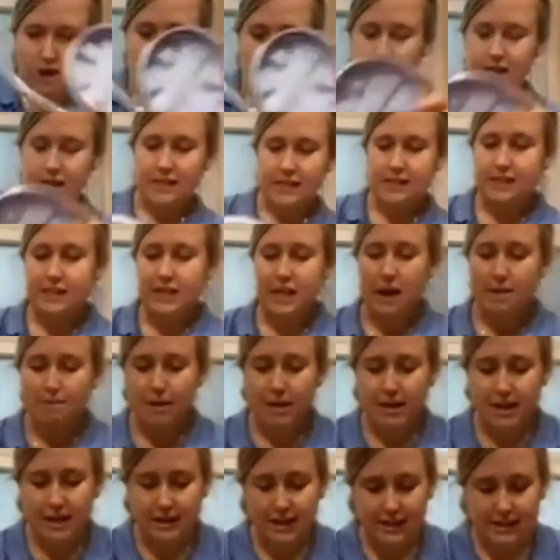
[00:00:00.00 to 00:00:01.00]
So let's see, I'm
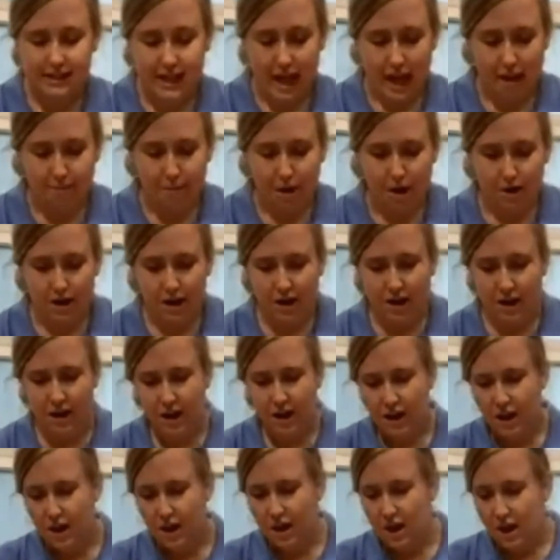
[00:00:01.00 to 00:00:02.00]
gonna get this cap on.
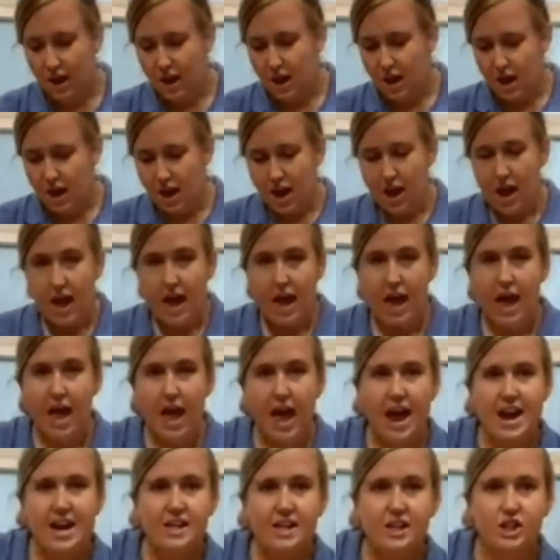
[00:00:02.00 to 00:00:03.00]

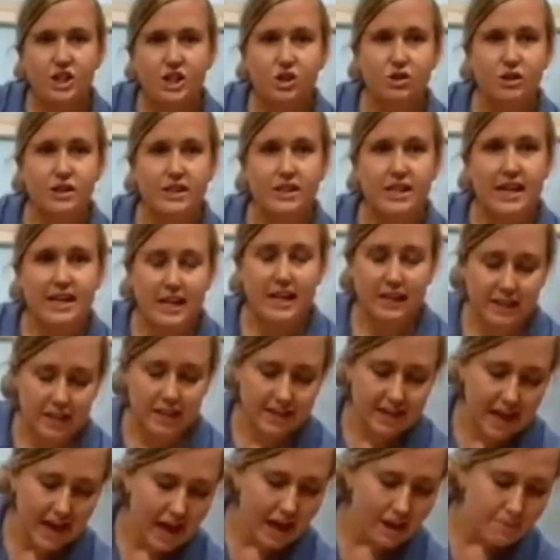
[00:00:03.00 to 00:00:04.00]
And as soon as I get the
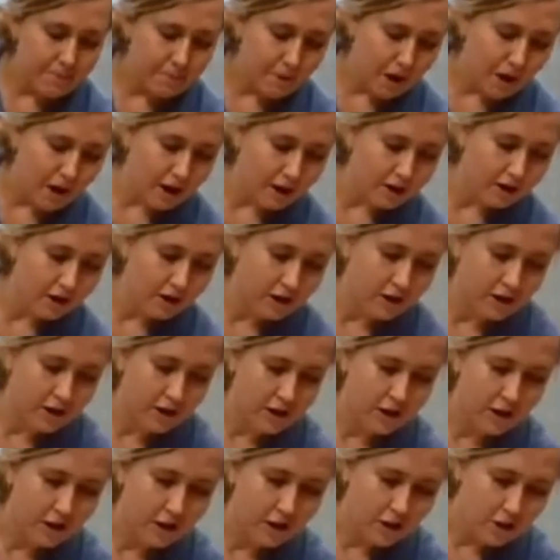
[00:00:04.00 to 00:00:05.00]
cap on,
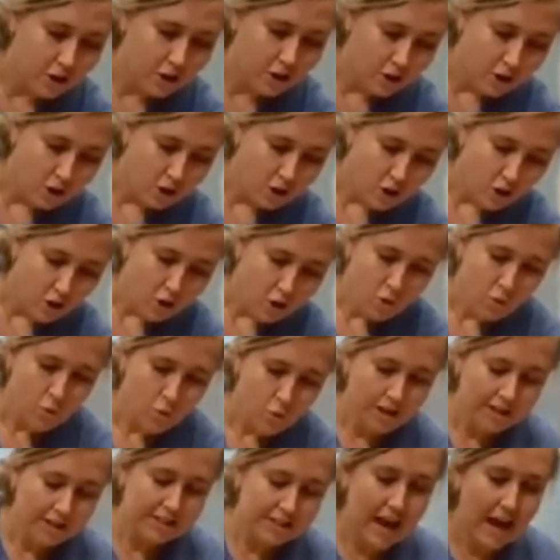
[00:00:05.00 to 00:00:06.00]

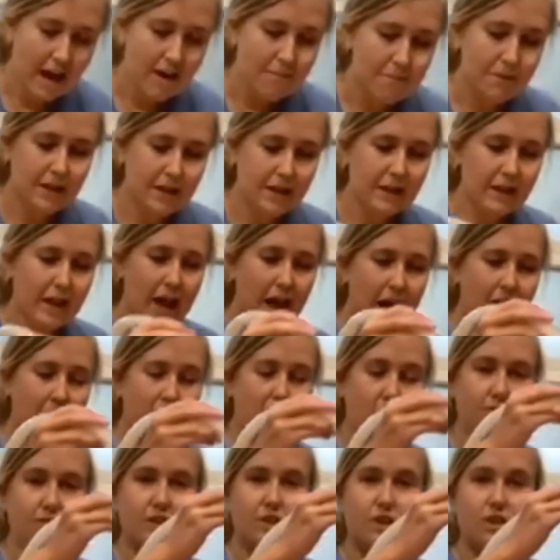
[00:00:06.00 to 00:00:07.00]
what's happening
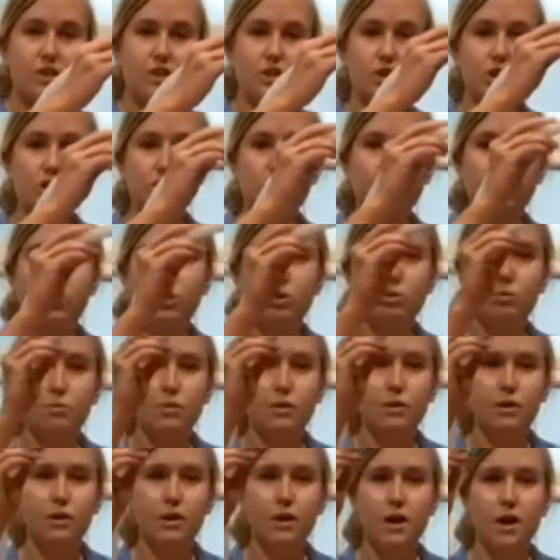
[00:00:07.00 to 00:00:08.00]
out of this tube?
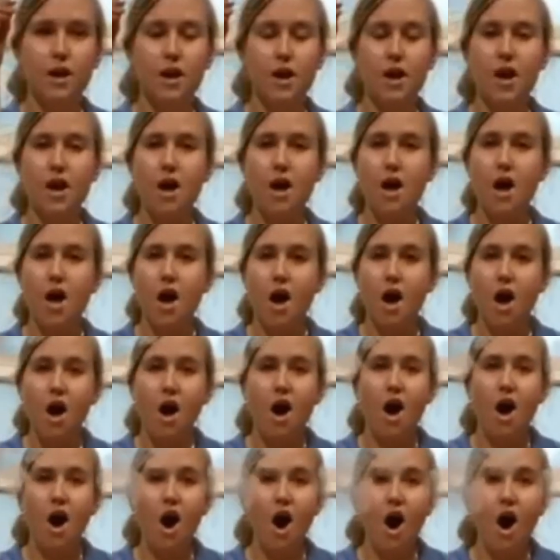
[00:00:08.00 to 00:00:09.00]

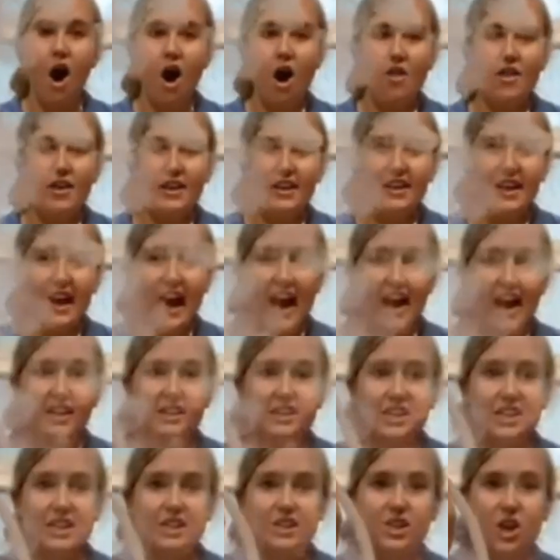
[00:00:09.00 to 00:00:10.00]
All the
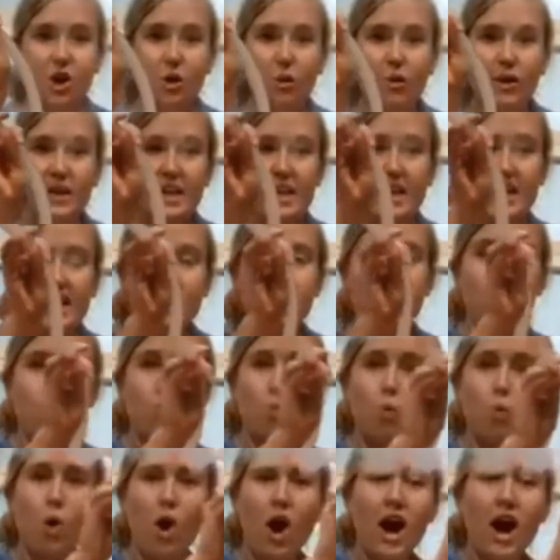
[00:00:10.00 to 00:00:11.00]
gas is going
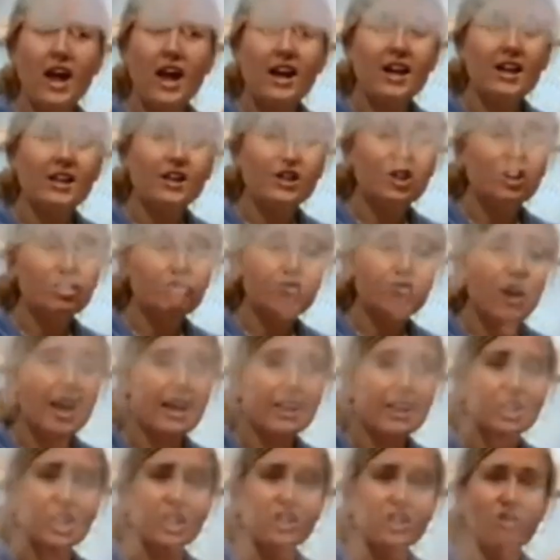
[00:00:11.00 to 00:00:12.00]
in one
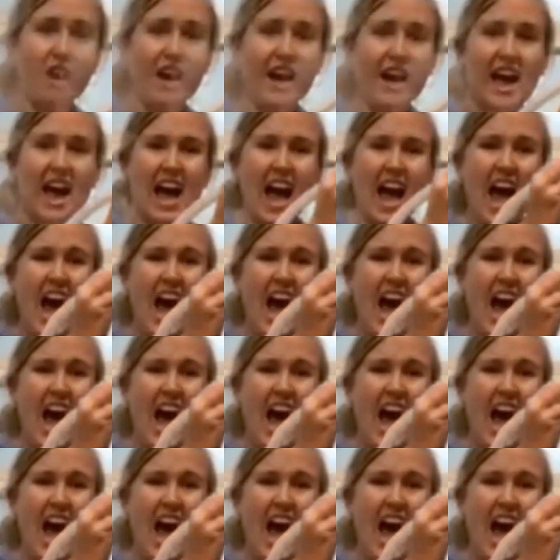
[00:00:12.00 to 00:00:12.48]
direction, right?